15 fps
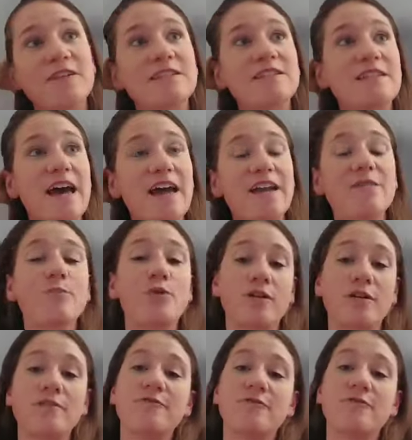it's that
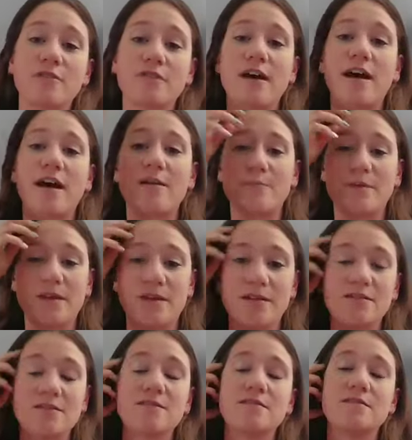important for the
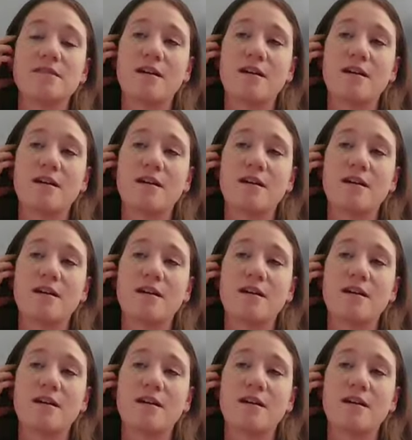IPs,